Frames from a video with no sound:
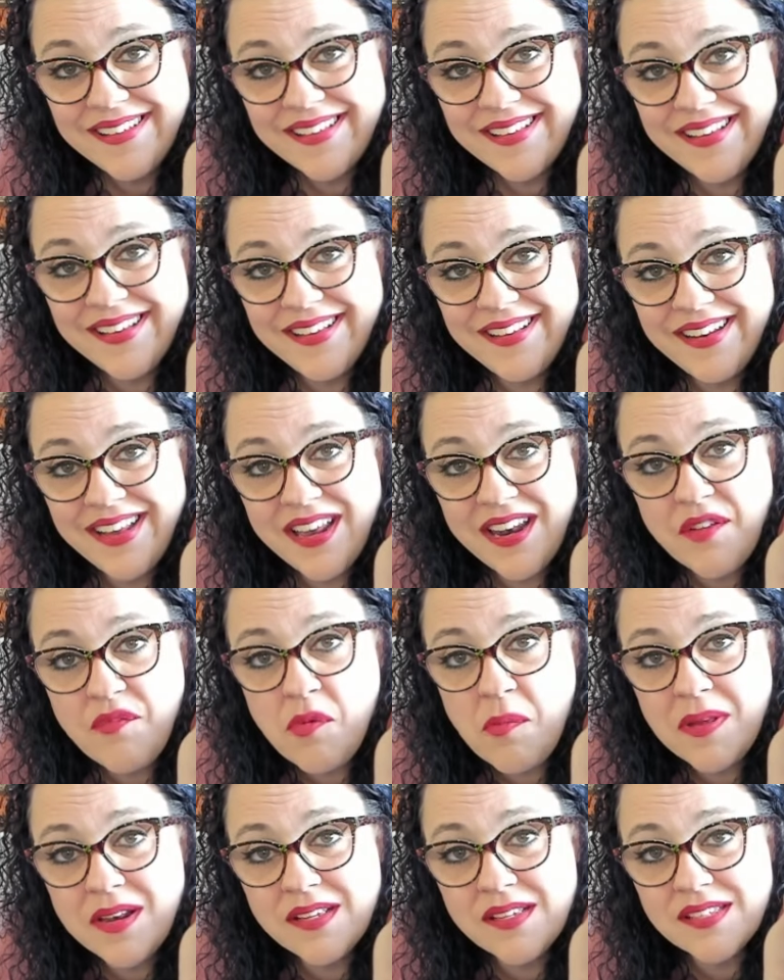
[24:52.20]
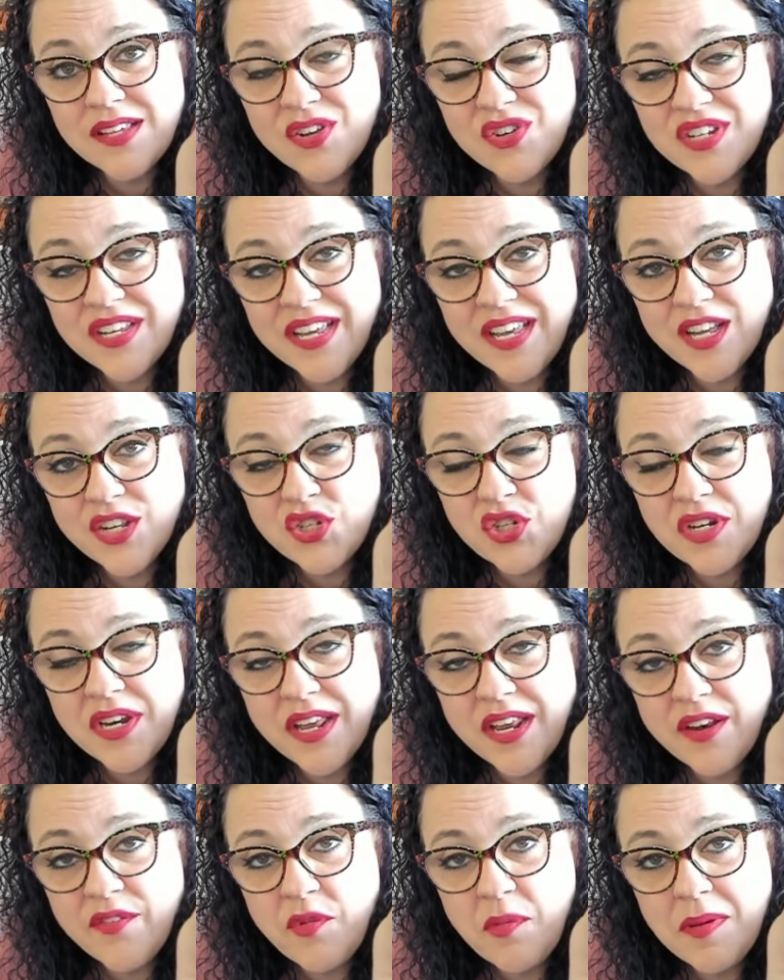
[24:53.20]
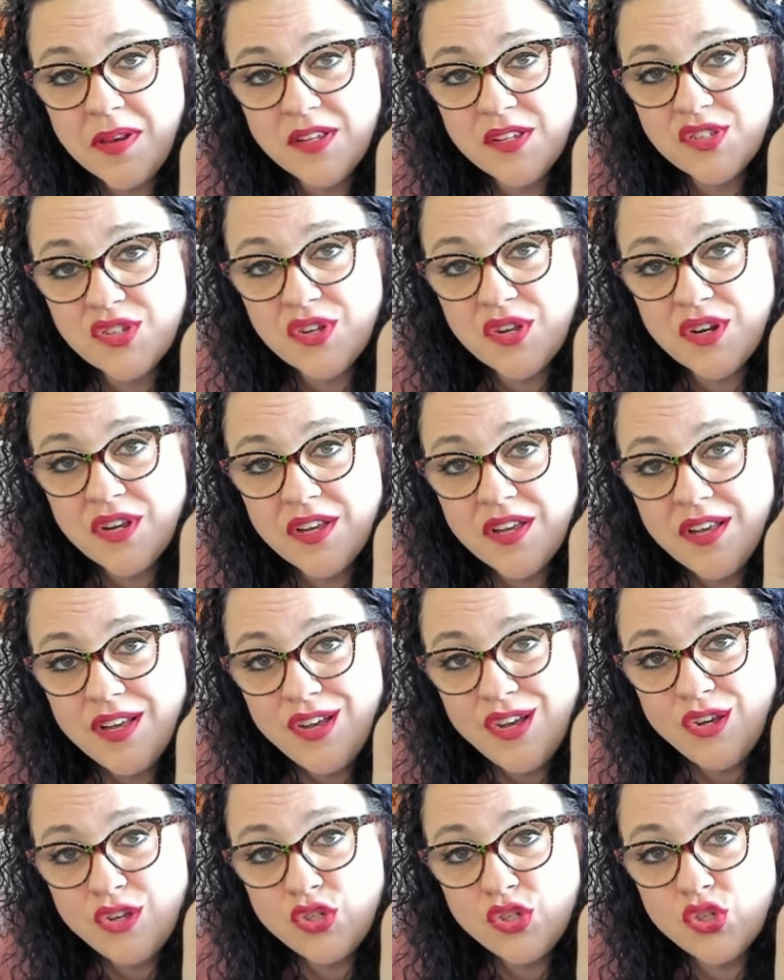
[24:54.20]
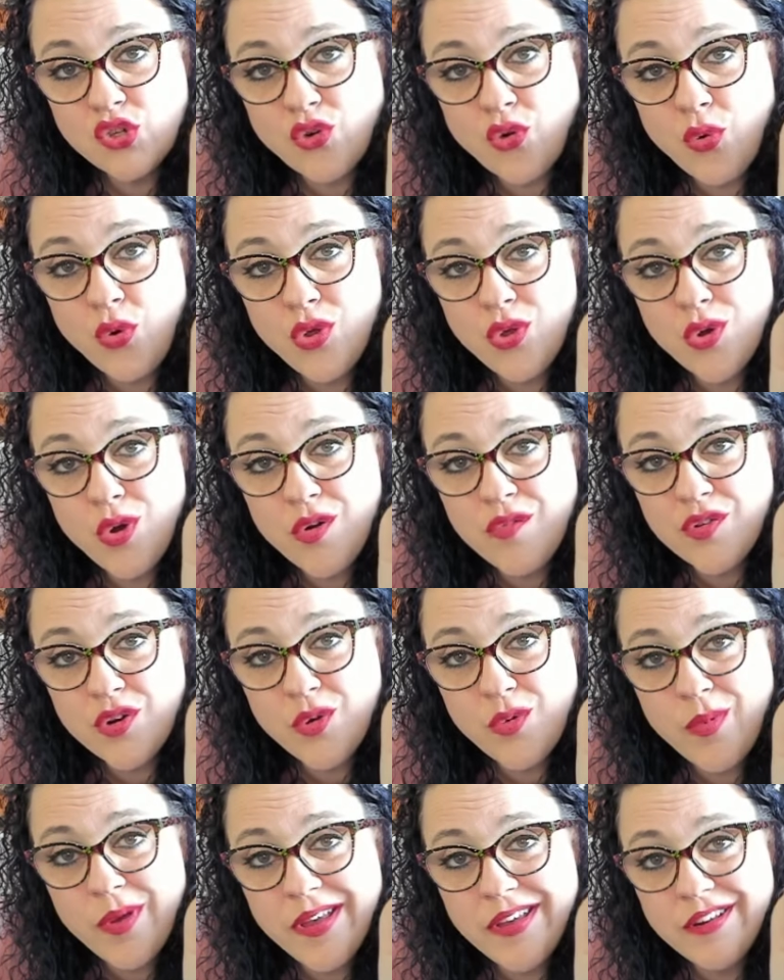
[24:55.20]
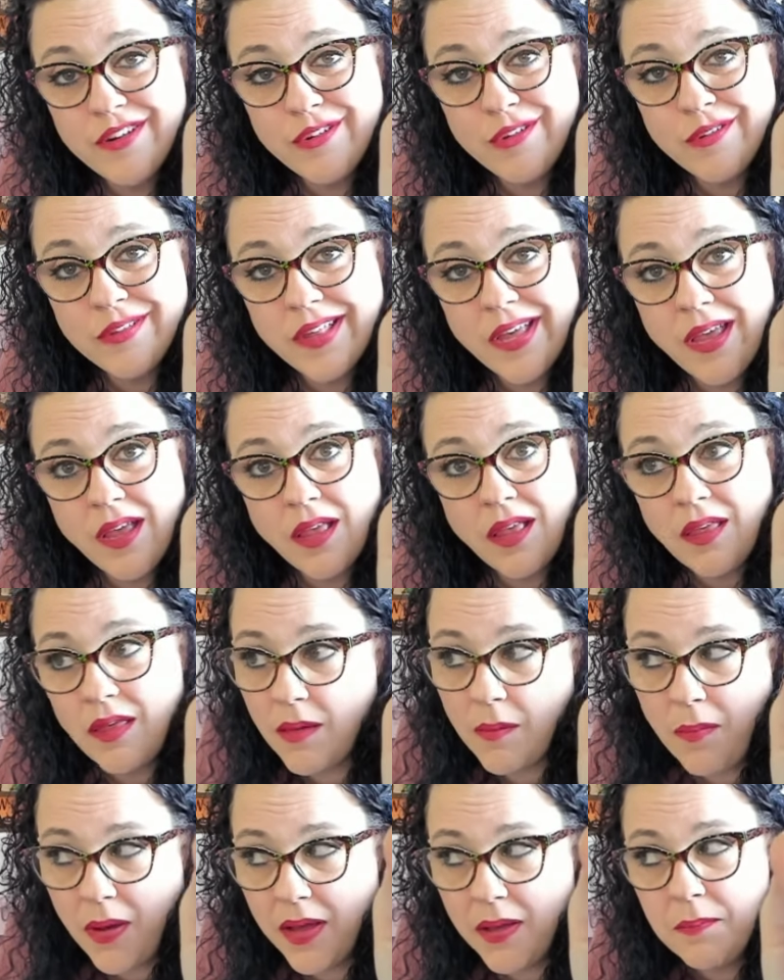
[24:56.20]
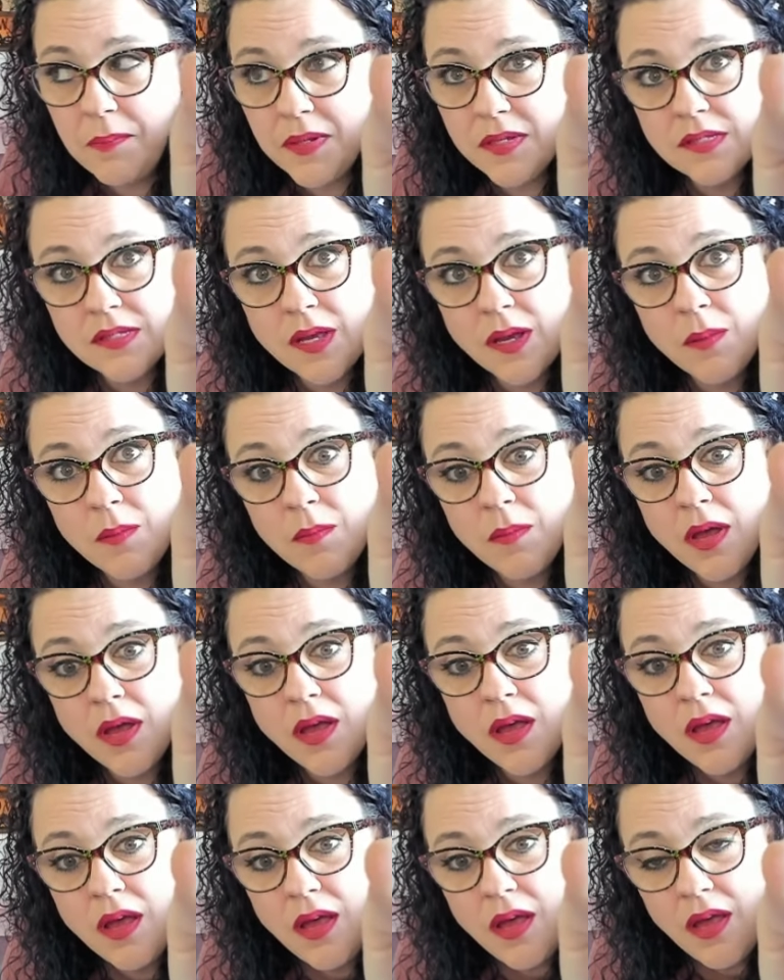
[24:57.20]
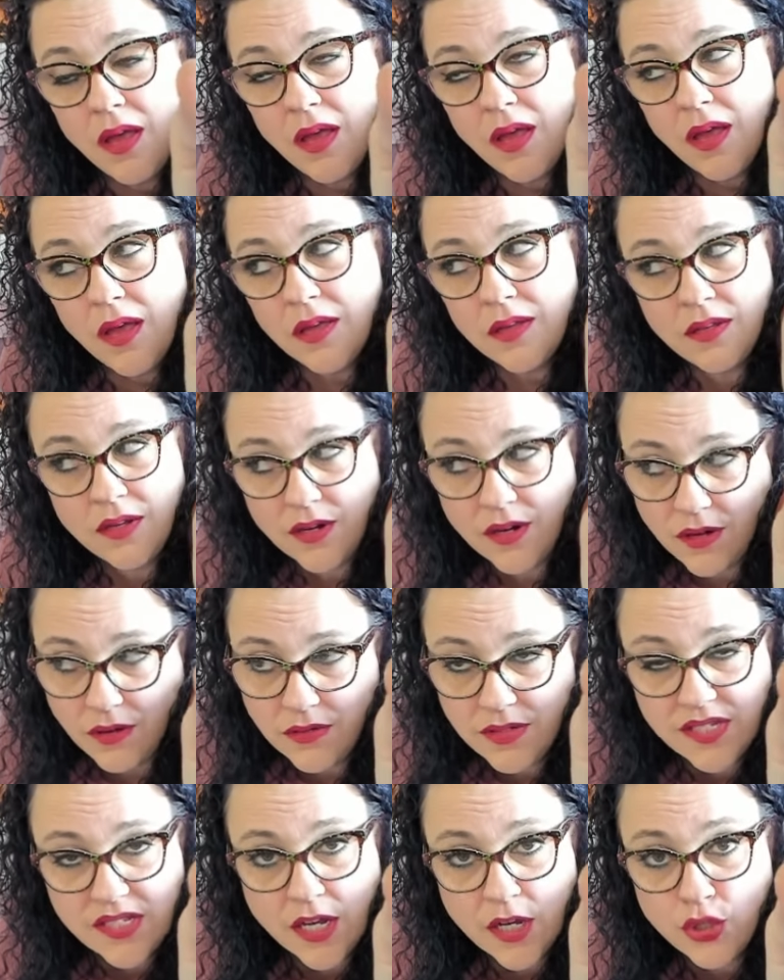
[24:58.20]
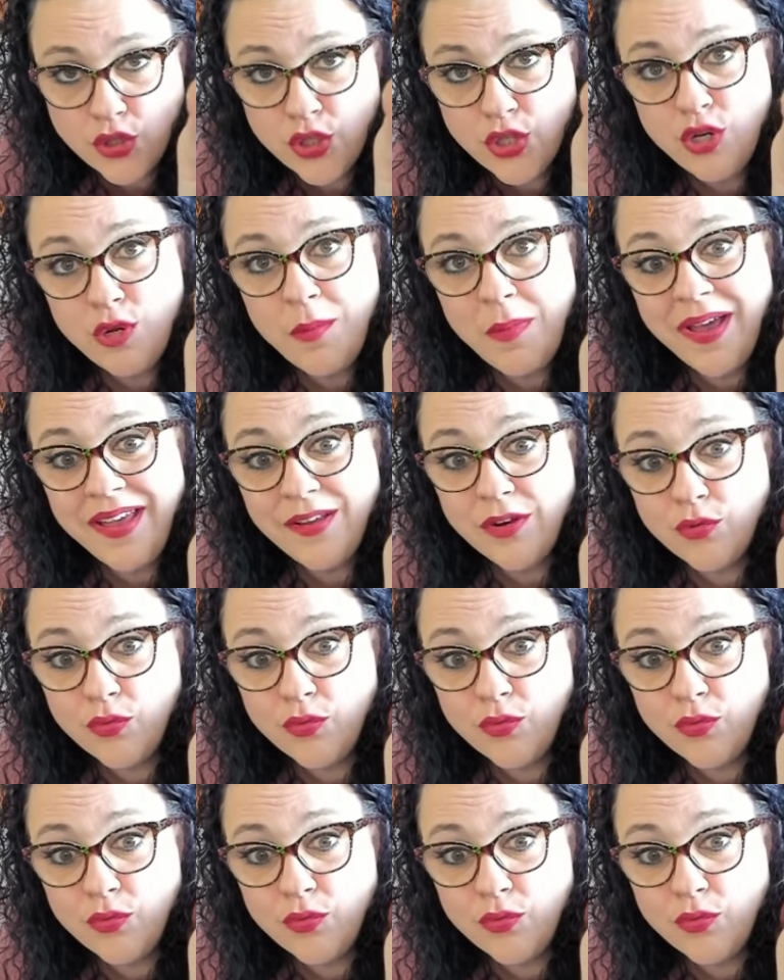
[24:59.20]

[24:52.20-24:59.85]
Okay. Not everybody's out to get you. Not everybody's going to screw you over in a way you don't like. You might be some, session you might